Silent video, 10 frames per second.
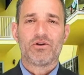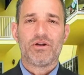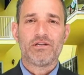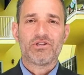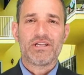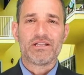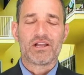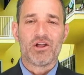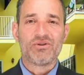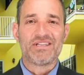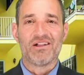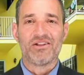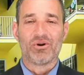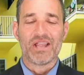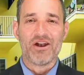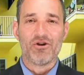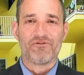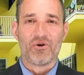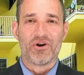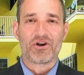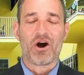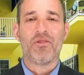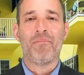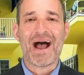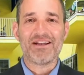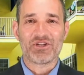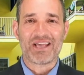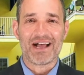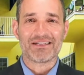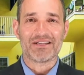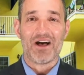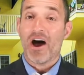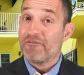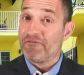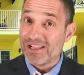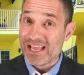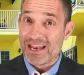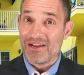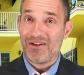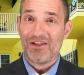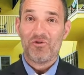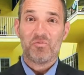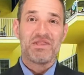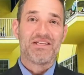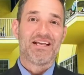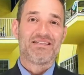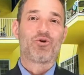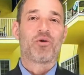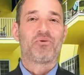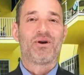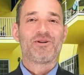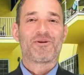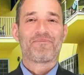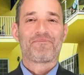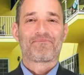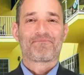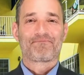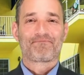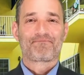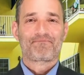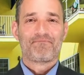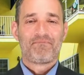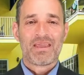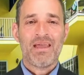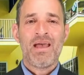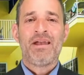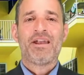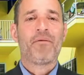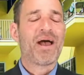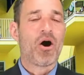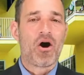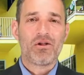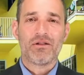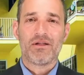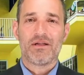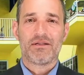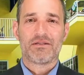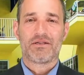There's an interesting little hotel in Orlando, Florida called the Magic Castle, unaffiliated with the Disney Corporation. Now, by all